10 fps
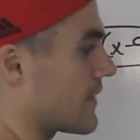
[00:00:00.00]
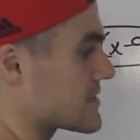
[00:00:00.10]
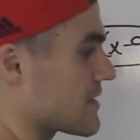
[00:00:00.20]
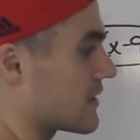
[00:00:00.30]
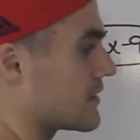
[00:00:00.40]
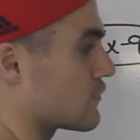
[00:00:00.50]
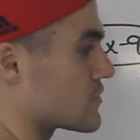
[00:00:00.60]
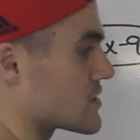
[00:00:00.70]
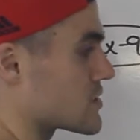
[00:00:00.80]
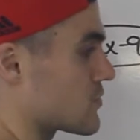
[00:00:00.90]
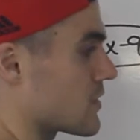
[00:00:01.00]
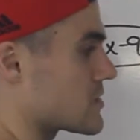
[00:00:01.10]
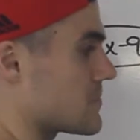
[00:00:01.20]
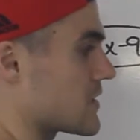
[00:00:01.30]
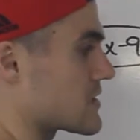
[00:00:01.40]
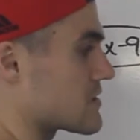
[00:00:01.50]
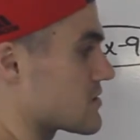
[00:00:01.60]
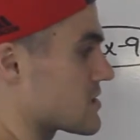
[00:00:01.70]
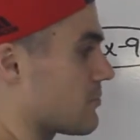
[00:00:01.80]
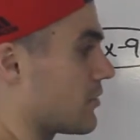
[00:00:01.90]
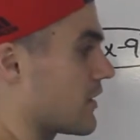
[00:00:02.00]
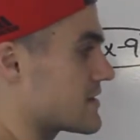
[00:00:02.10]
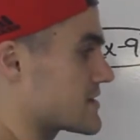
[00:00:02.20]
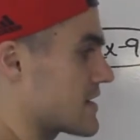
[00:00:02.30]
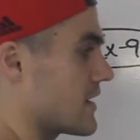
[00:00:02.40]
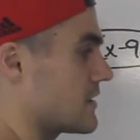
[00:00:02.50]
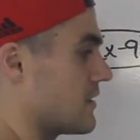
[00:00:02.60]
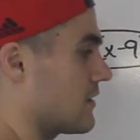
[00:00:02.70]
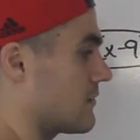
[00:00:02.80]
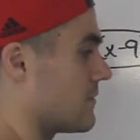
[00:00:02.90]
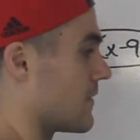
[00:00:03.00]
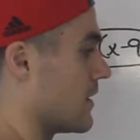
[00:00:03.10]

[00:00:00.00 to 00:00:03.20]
That's not a difference of squares because there's a plus sign here.